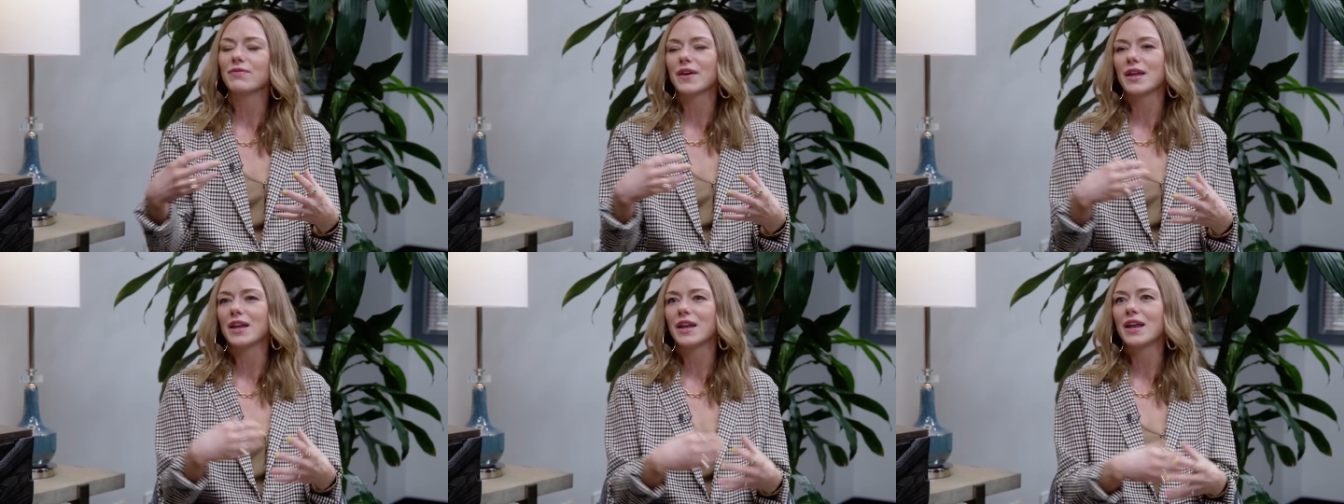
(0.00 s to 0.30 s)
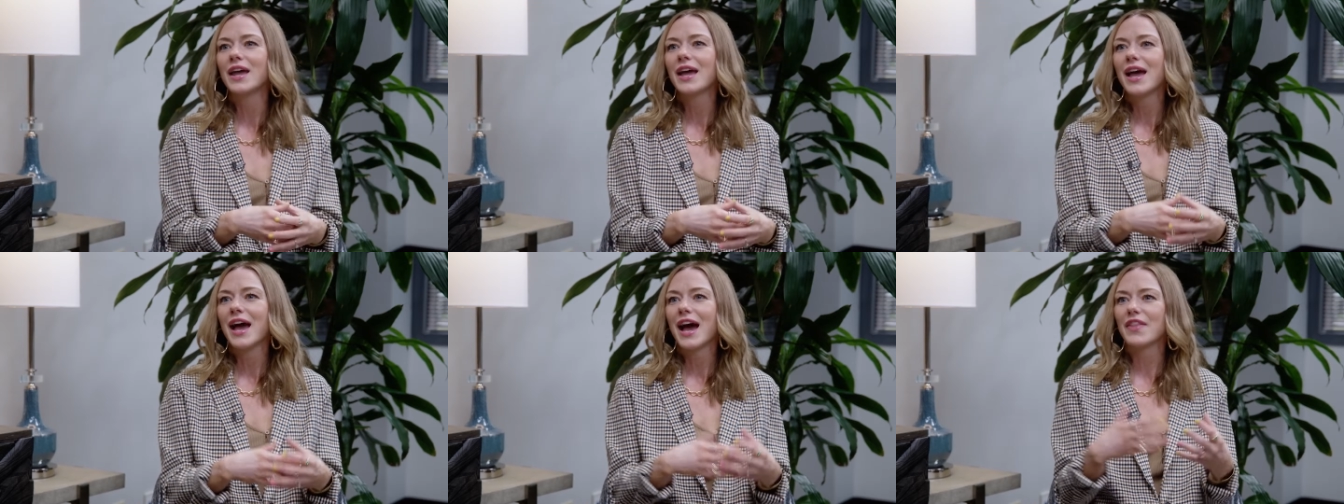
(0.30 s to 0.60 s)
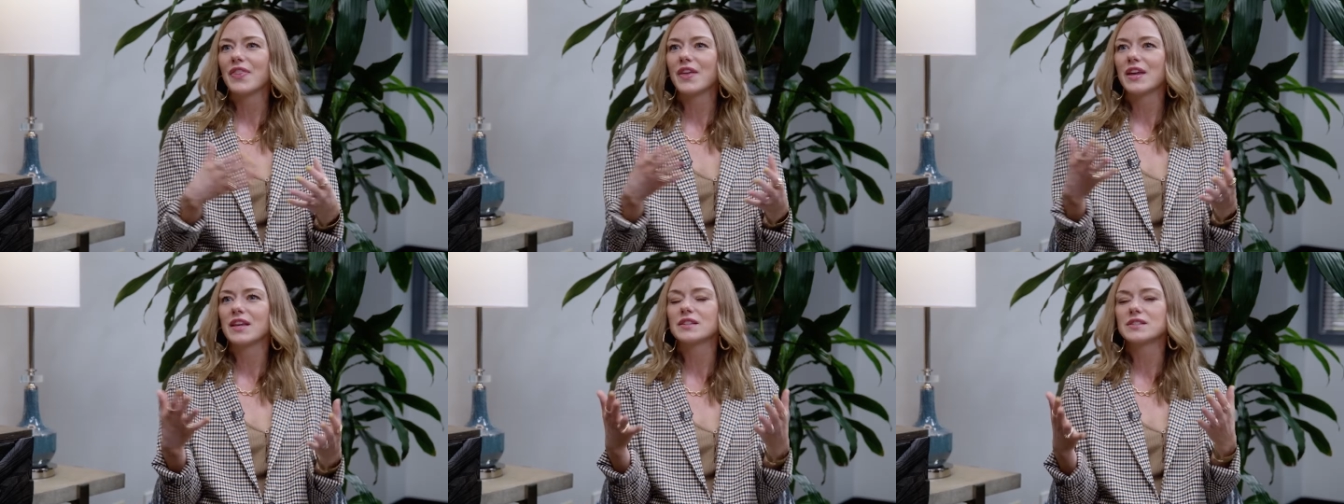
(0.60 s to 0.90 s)
And I
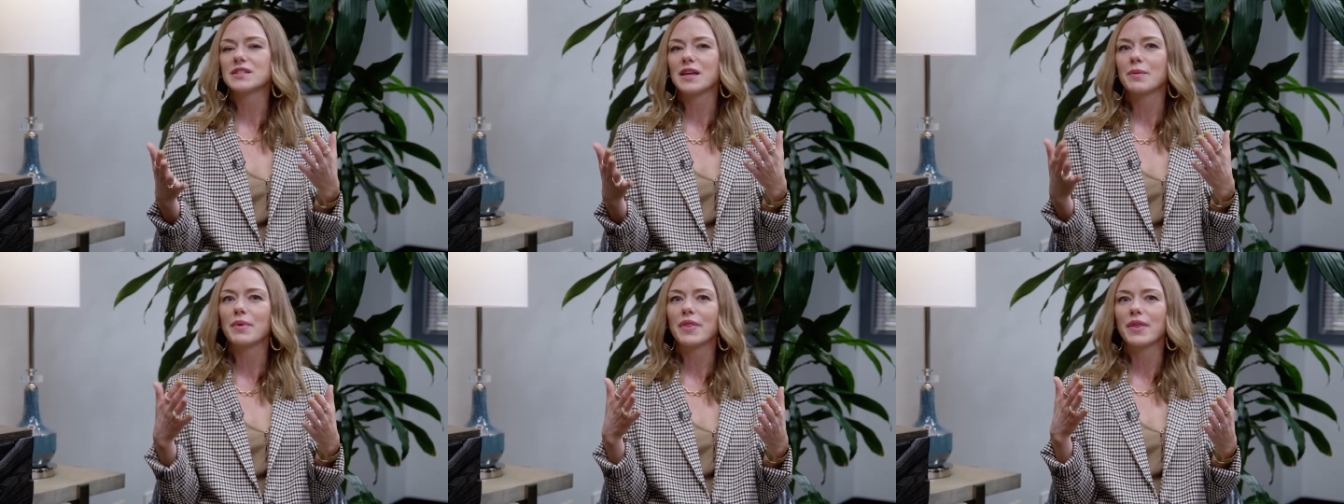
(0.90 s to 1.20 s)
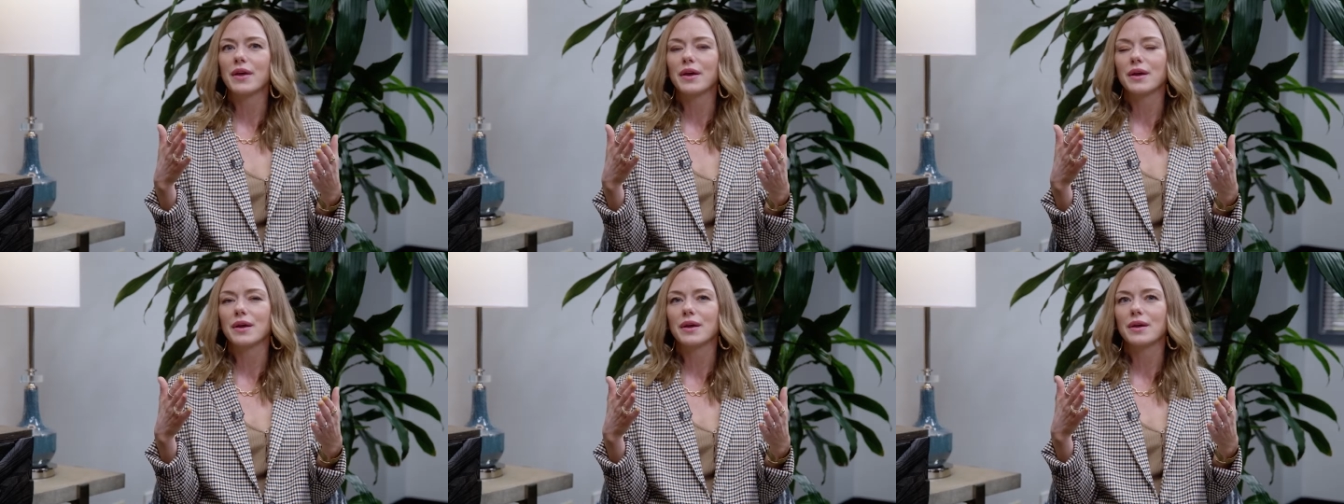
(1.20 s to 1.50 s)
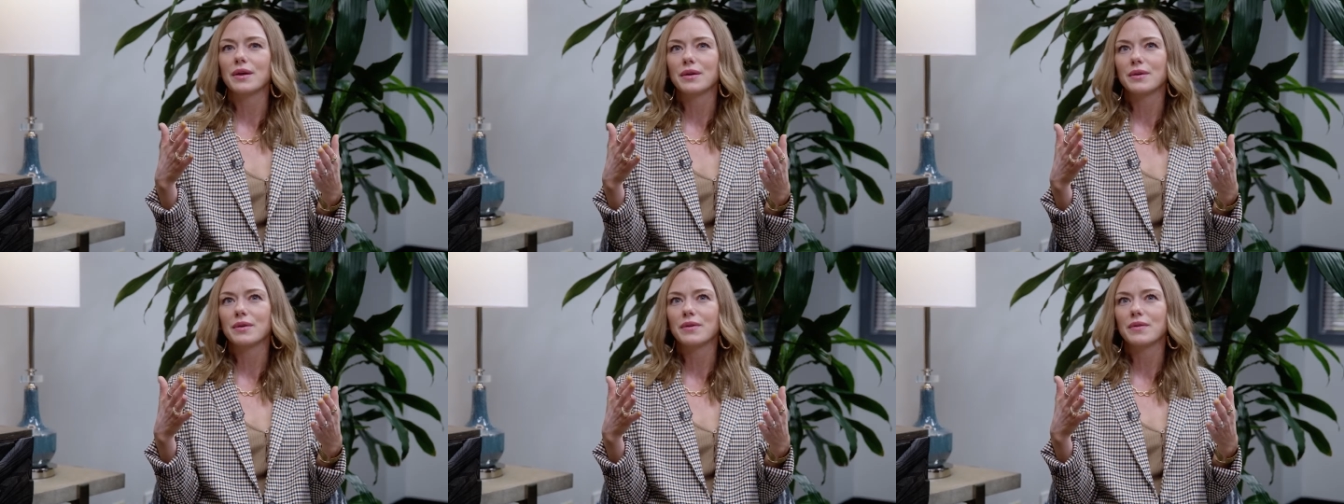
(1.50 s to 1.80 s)
think some of
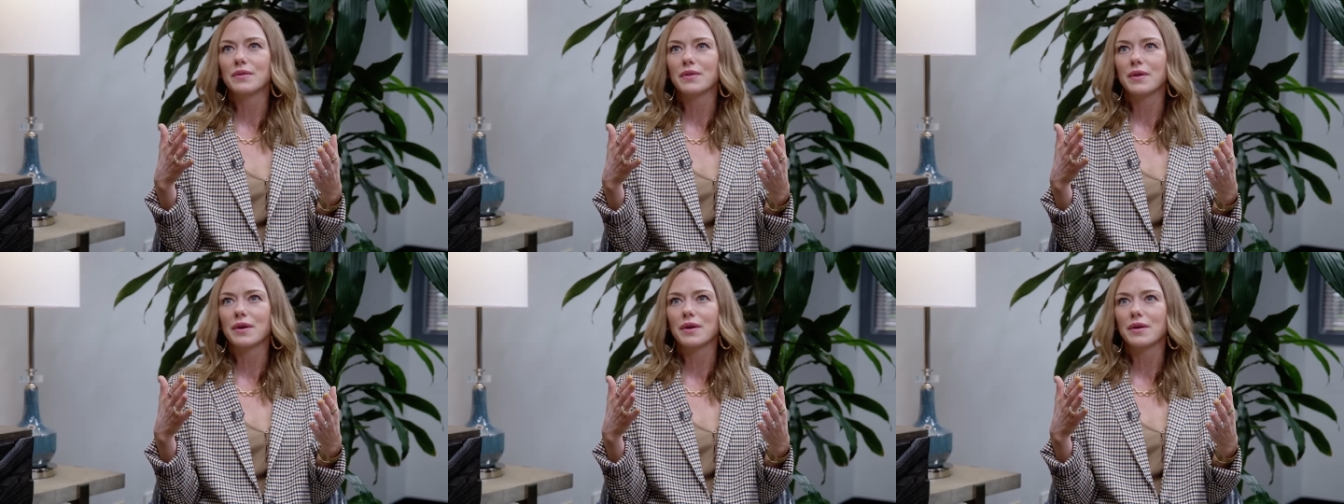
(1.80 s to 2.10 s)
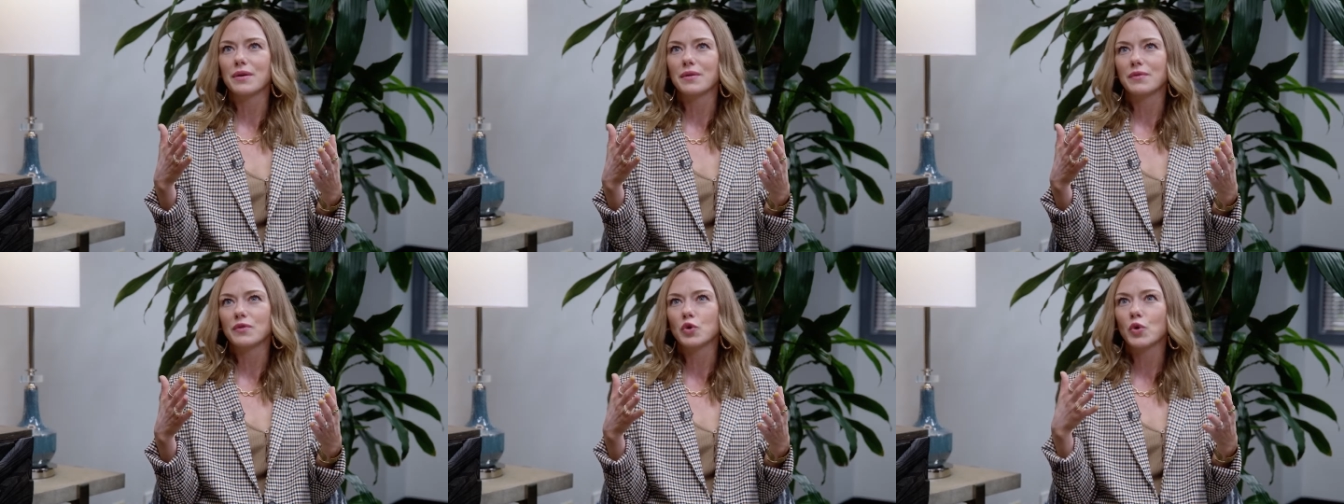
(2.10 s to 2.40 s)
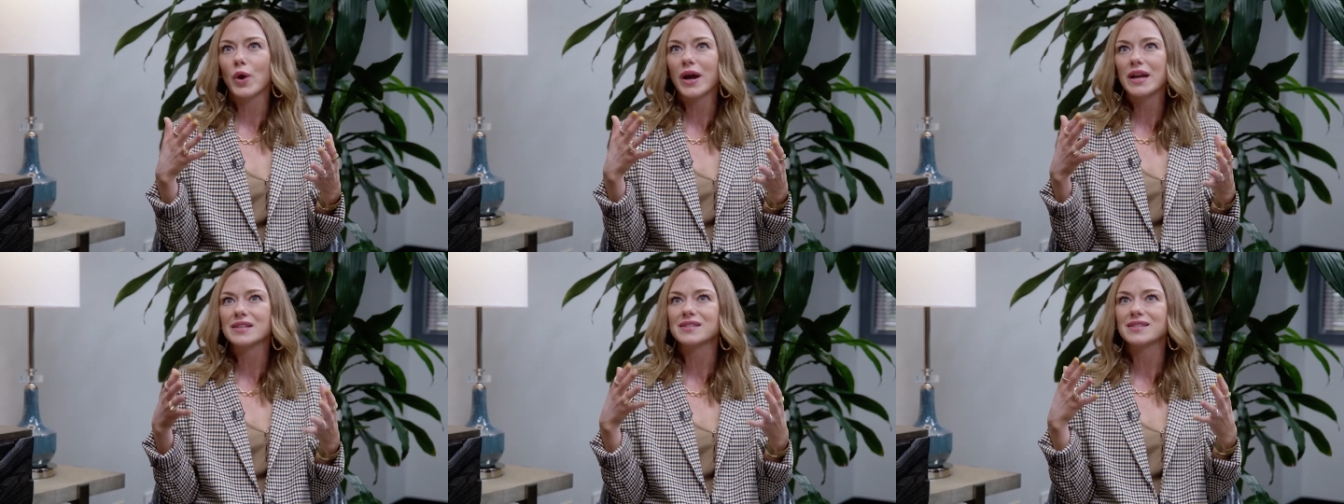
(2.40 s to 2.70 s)
the, the
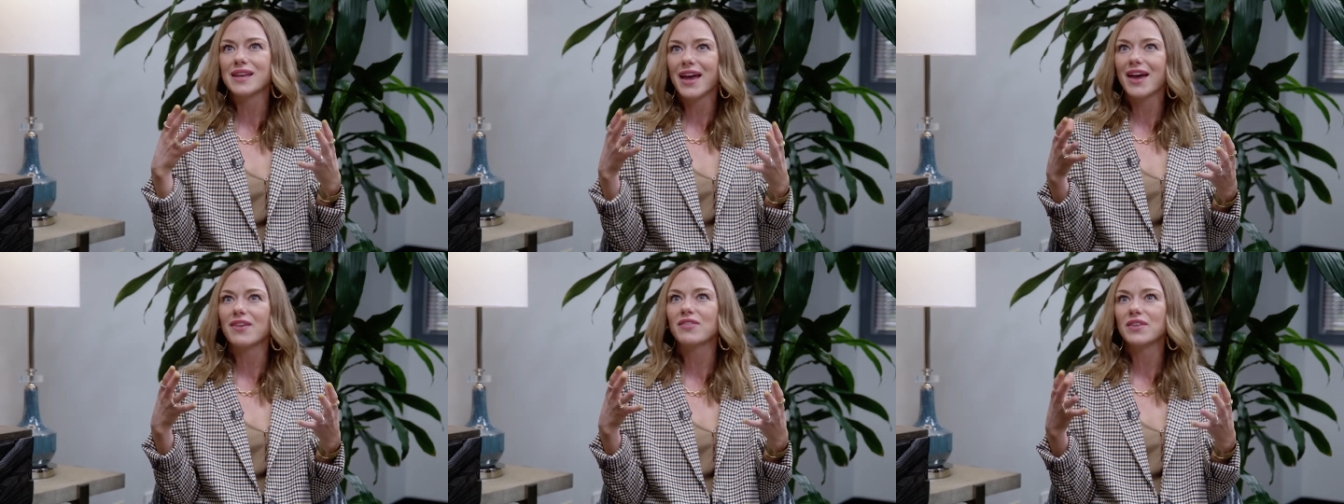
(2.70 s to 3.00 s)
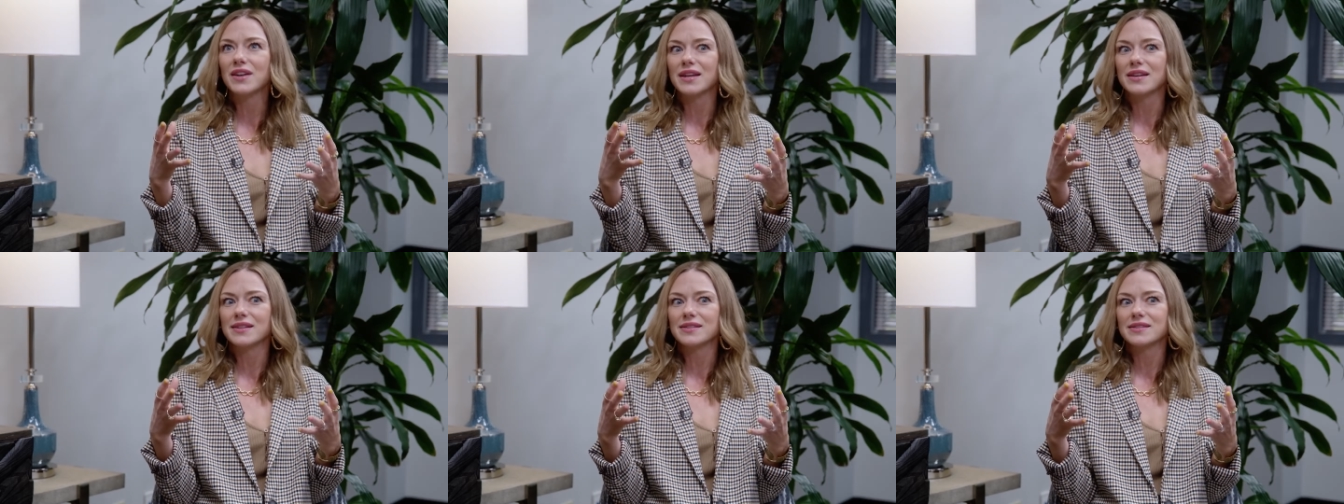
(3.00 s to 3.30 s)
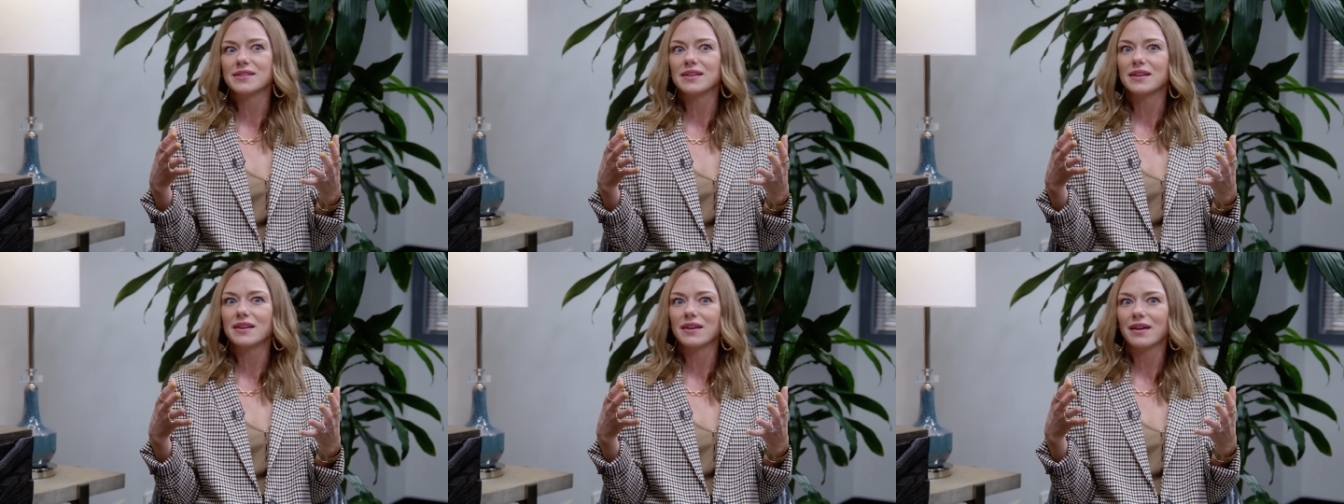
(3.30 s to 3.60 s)
greatest evidence